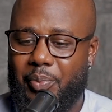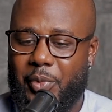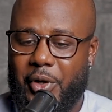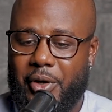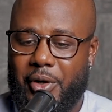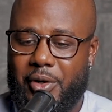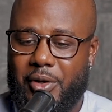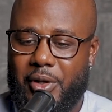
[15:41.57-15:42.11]

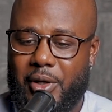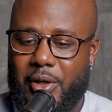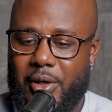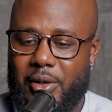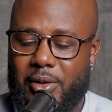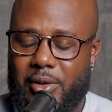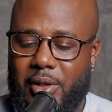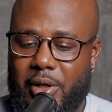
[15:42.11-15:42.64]

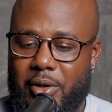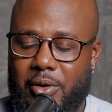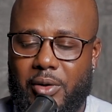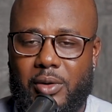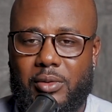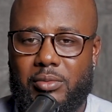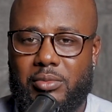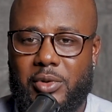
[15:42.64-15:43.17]

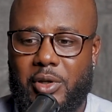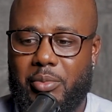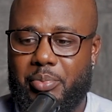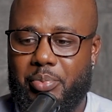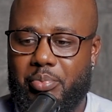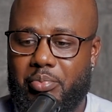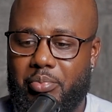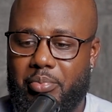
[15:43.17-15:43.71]
they
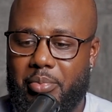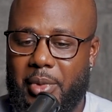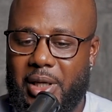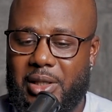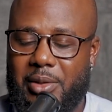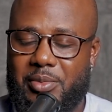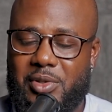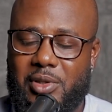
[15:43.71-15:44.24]

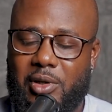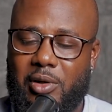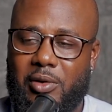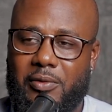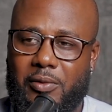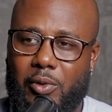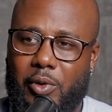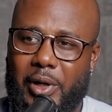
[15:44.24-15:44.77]
make
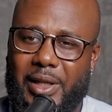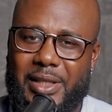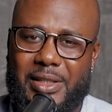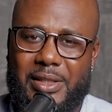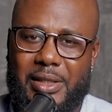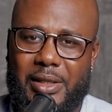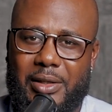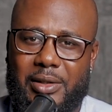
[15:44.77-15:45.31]
themselves, or at
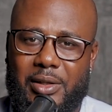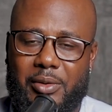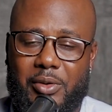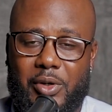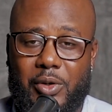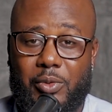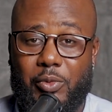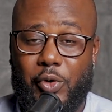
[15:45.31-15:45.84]
least they
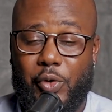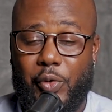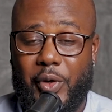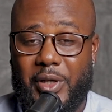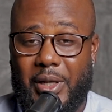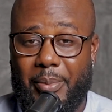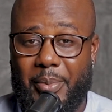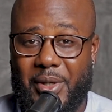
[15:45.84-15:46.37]

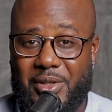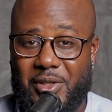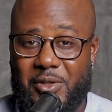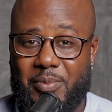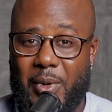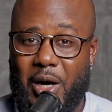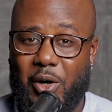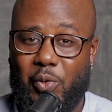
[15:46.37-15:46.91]
create a
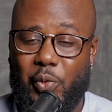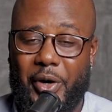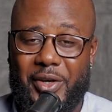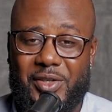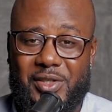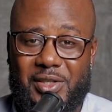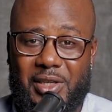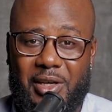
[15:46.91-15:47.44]
business model where
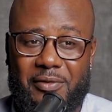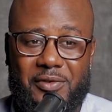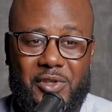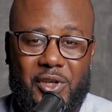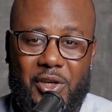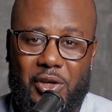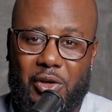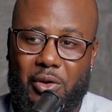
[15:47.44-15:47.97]
it's safe,
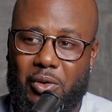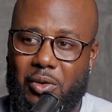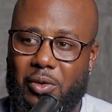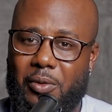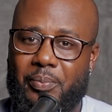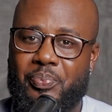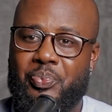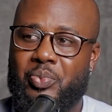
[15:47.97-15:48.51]

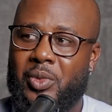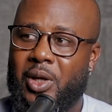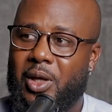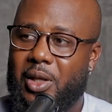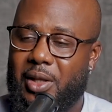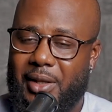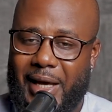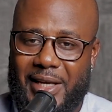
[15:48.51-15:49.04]
secure,
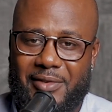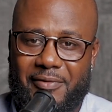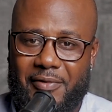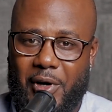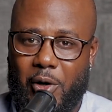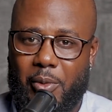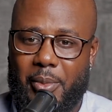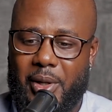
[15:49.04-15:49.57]
nice
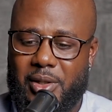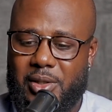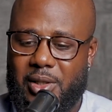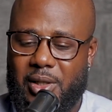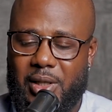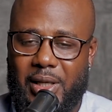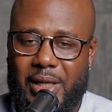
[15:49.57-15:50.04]
environment.